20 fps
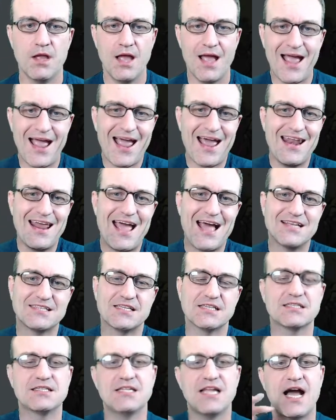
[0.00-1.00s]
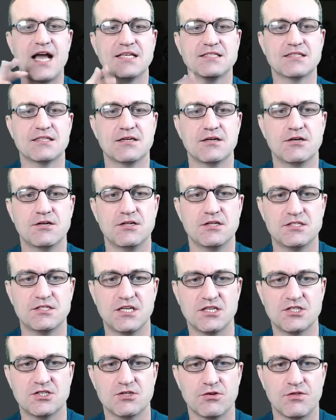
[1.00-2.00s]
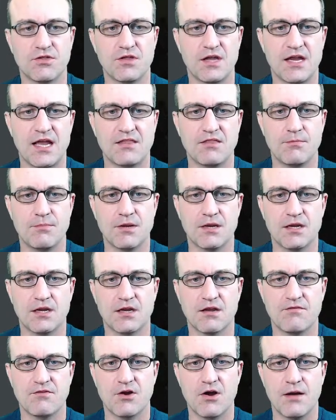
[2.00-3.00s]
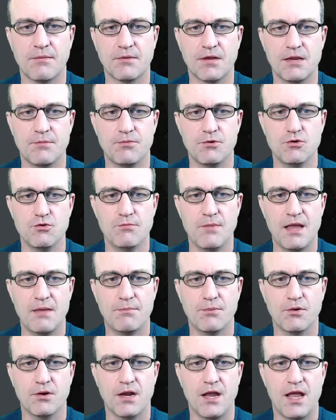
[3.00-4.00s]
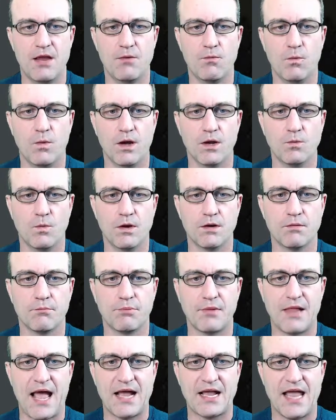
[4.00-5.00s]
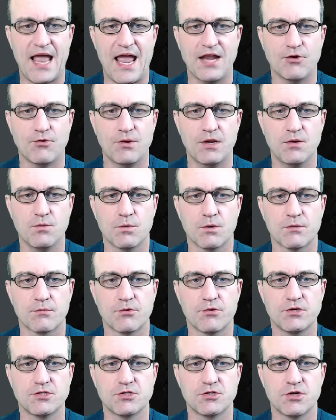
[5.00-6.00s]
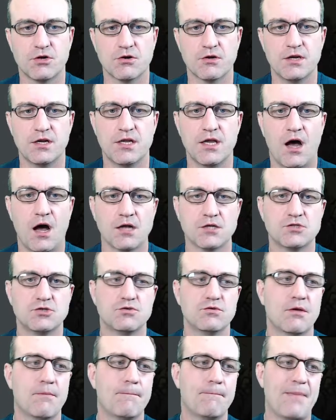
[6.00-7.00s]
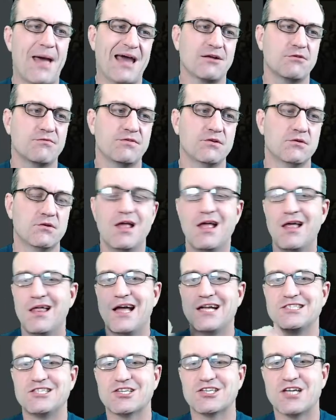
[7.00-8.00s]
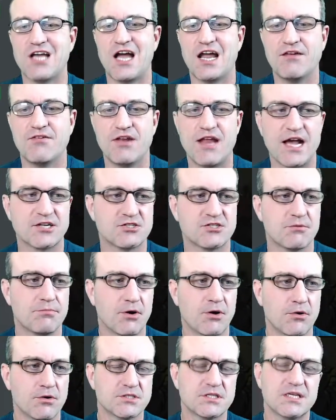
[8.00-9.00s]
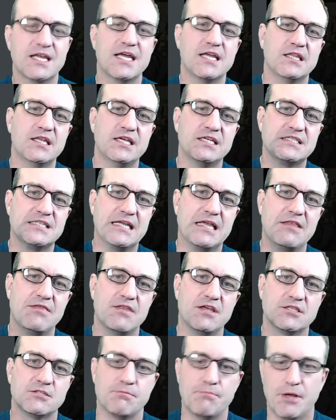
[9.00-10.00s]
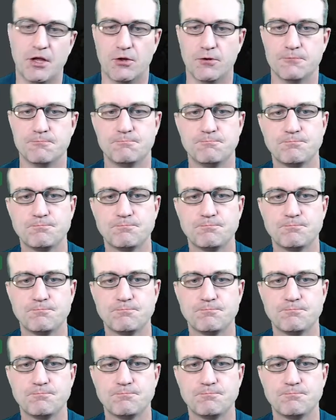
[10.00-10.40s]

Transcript: And it has this nice little additional thing at the beginning of your upkeep. You may put a 1/1 black and green worm creature token onto the battlefield. That's just kind of an extra bonus, at least in this build.